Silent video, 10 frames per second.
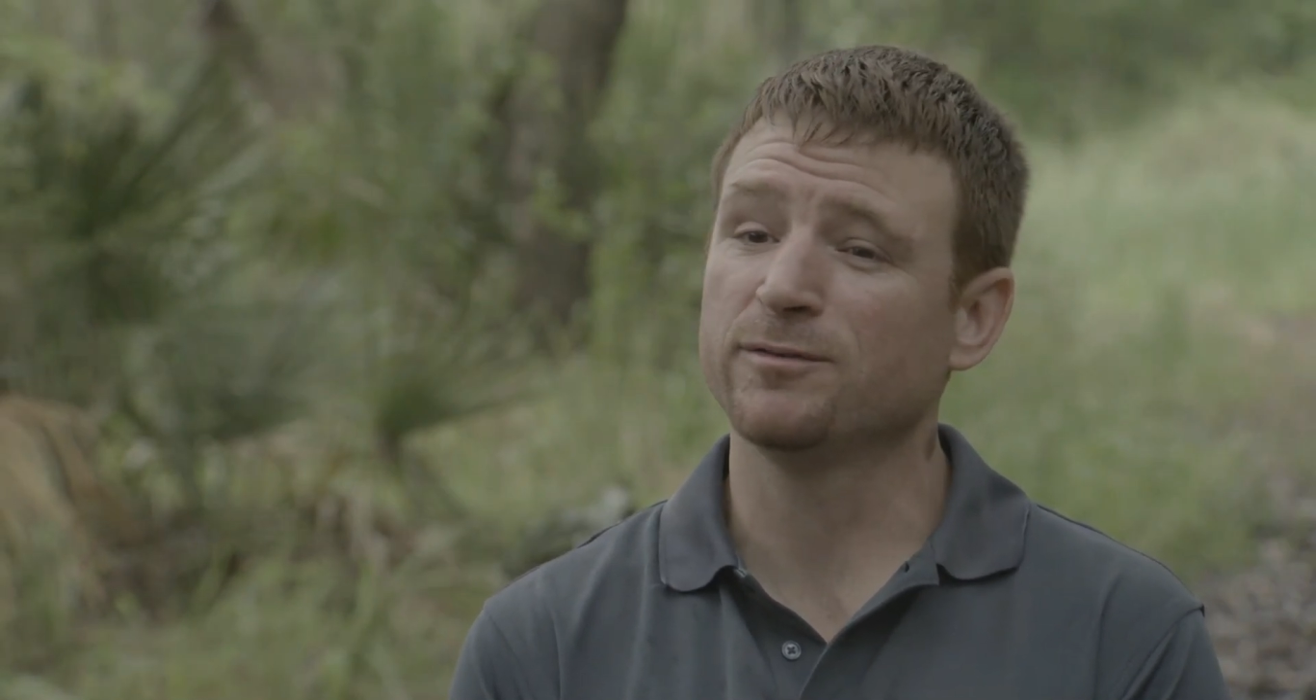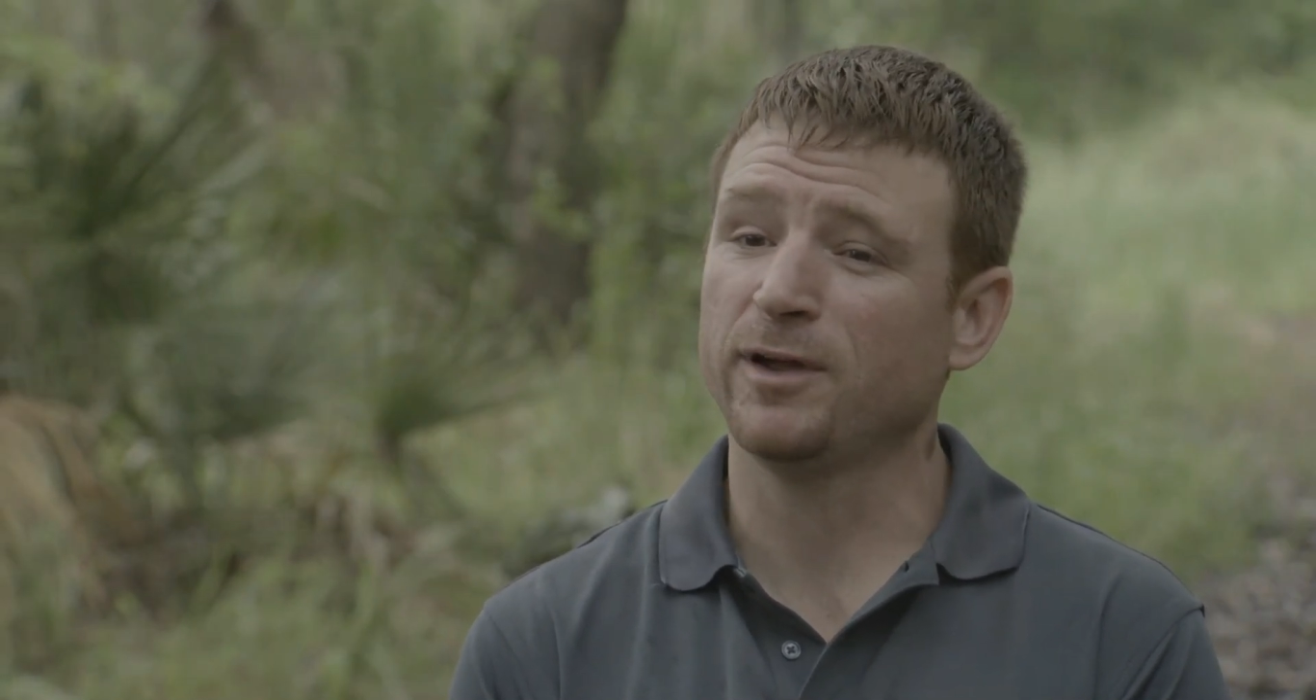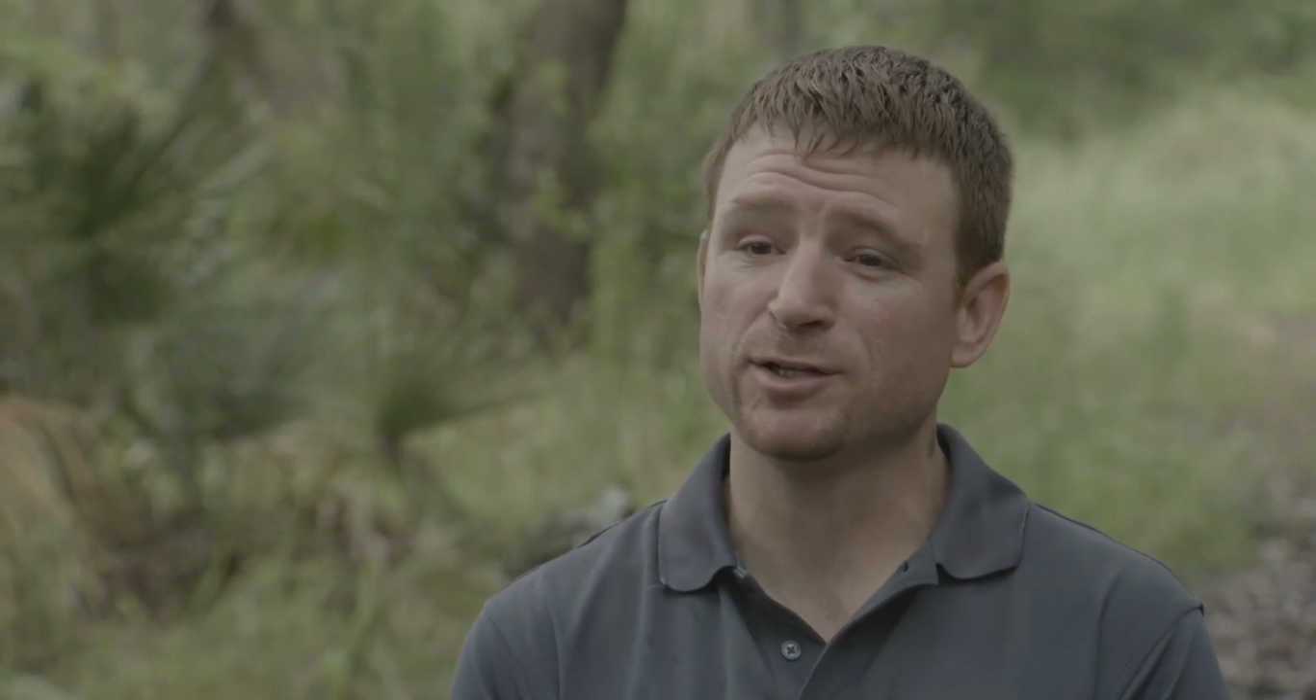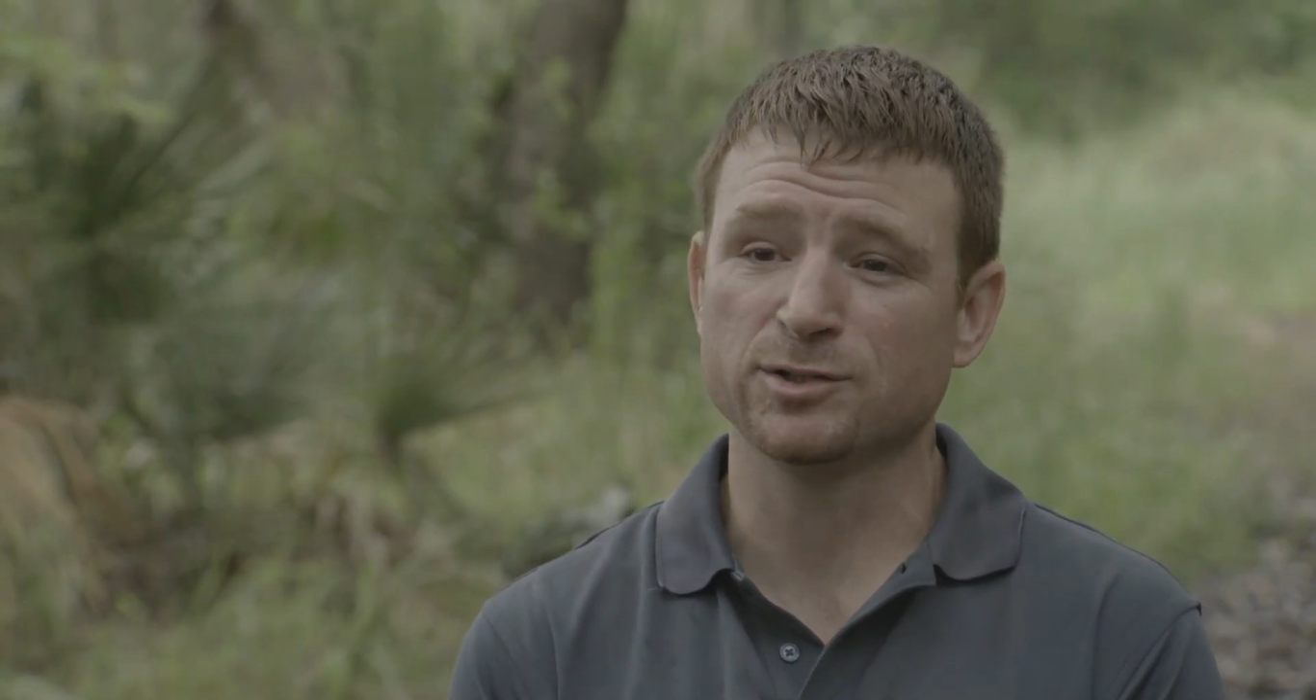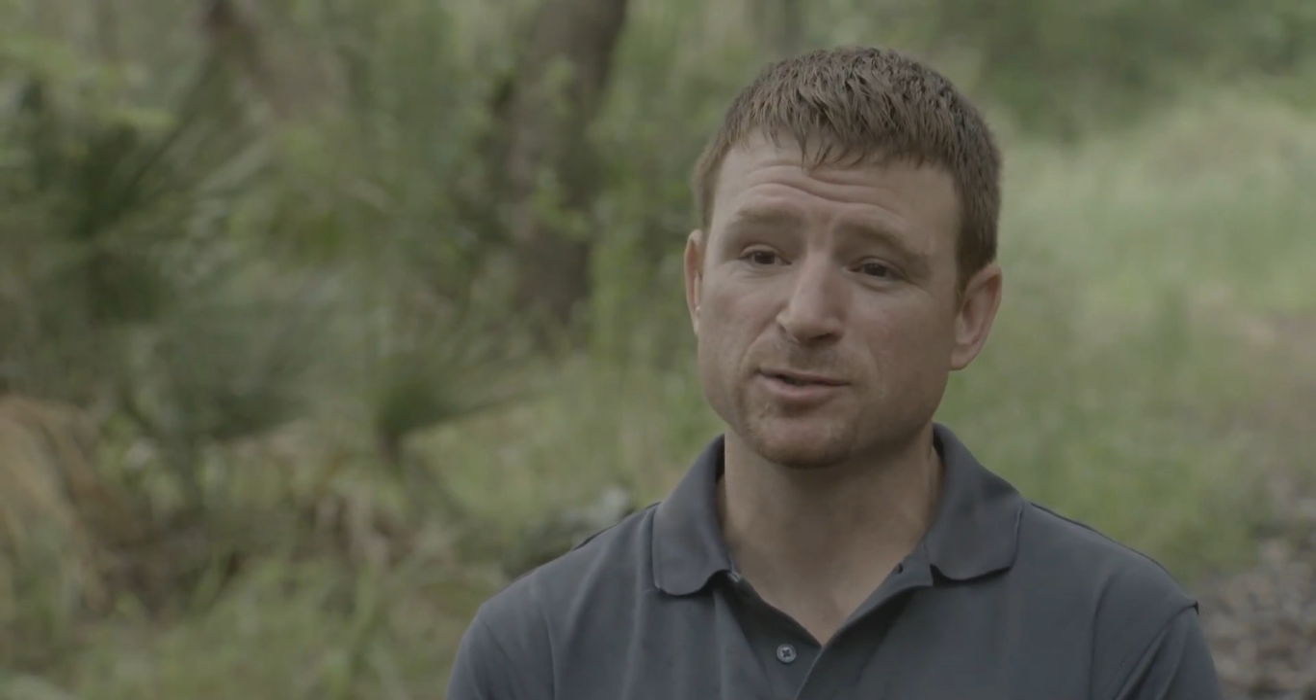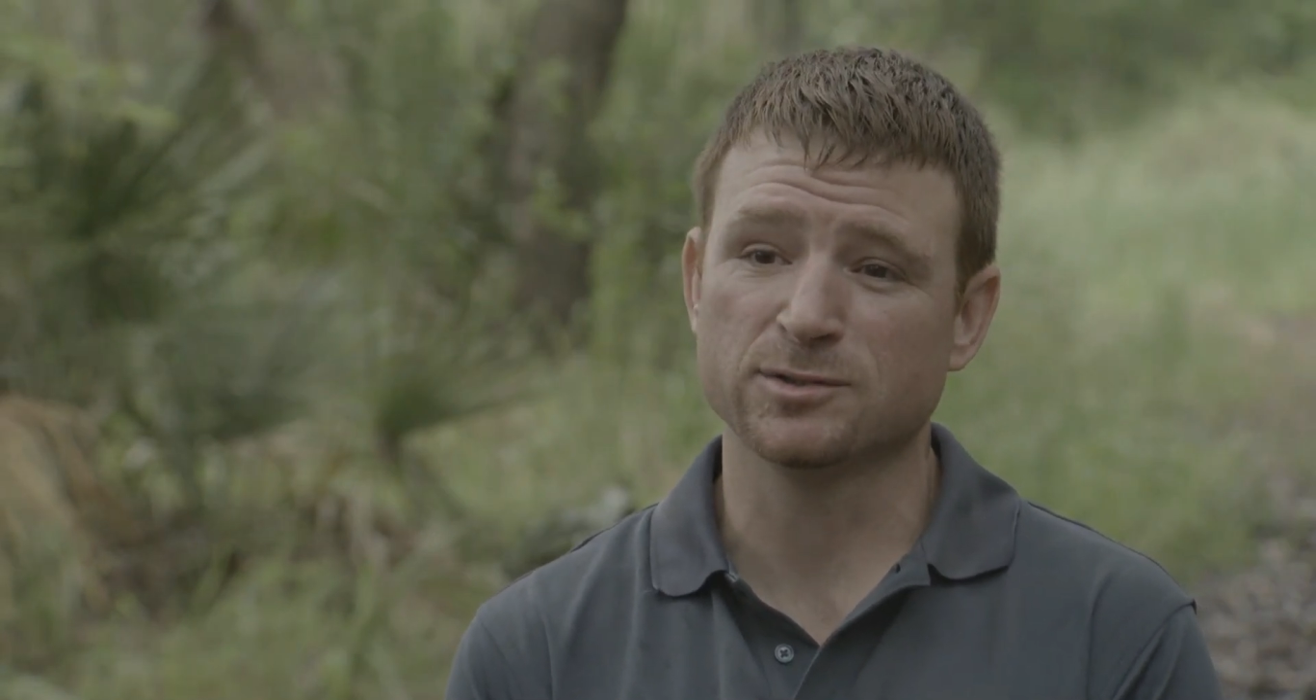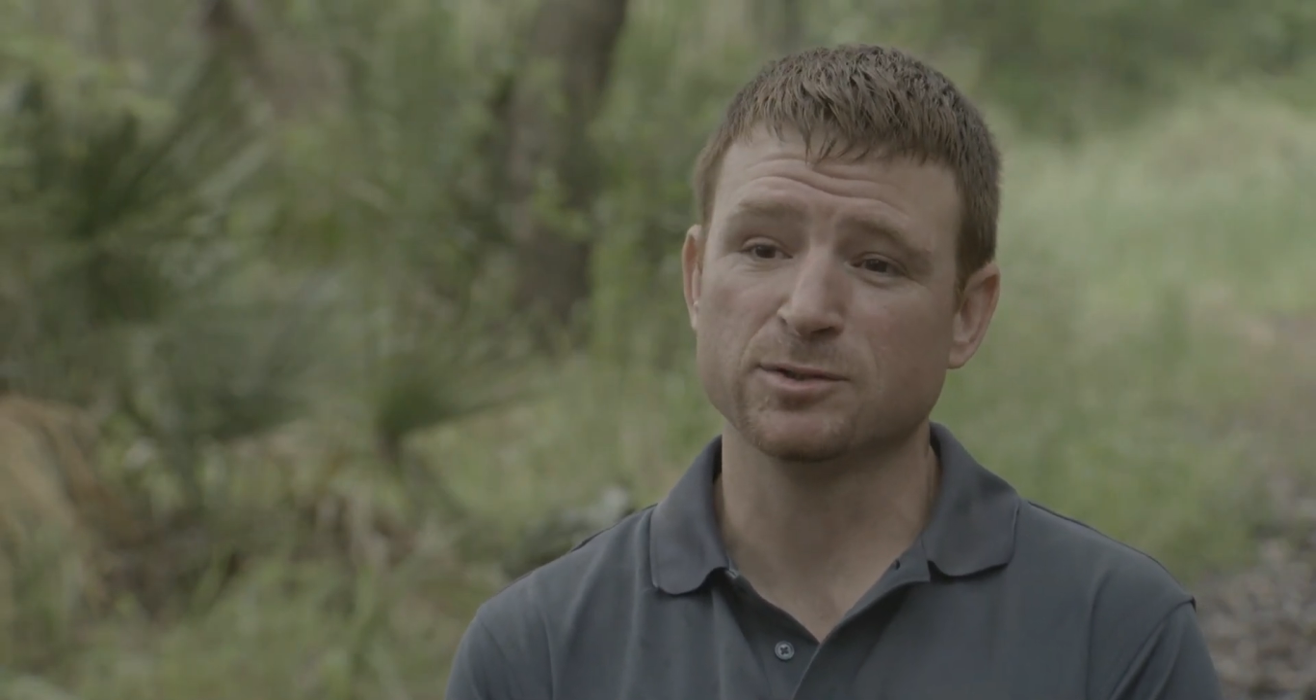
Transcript: innovations,